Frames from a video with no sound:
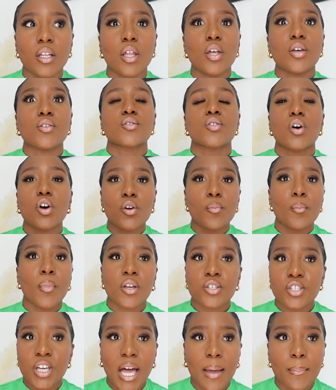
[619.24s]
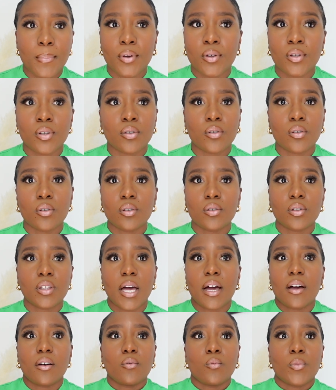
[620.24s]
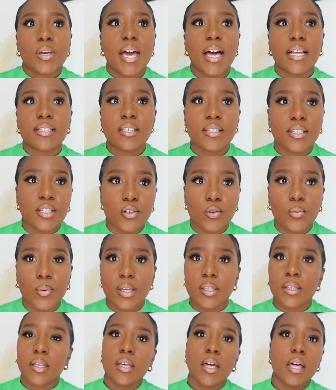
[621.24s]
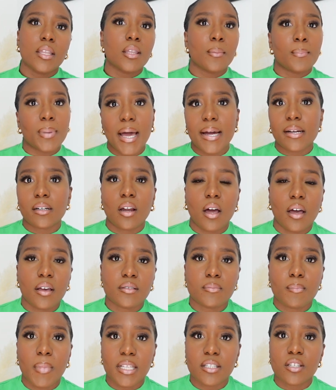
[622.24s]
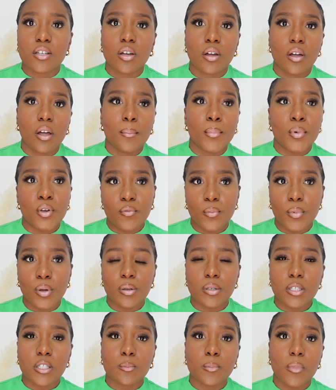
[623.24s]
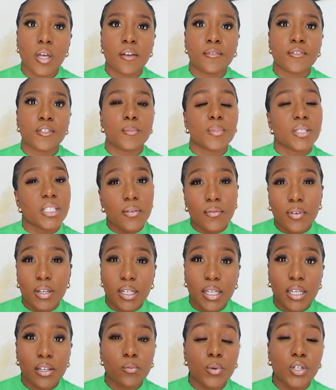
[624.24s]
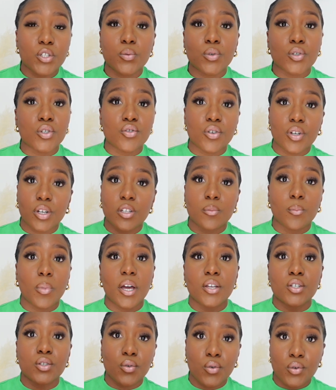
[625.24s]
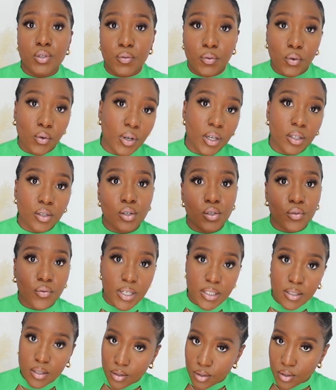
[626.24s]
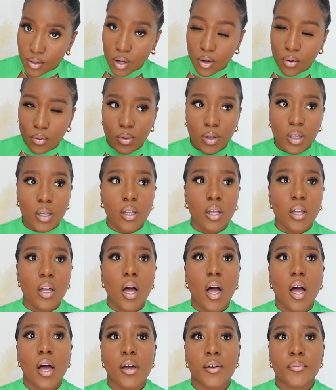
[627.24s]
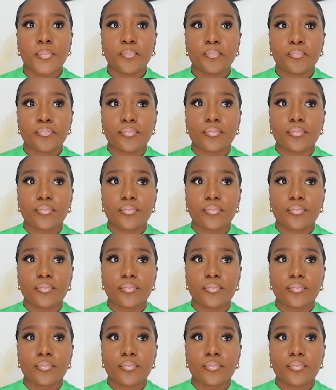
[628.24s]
so much happened that we had to deal with. The Black Lives Matter movement, specifically, which was triggered by George Floyd, God rest his soul. And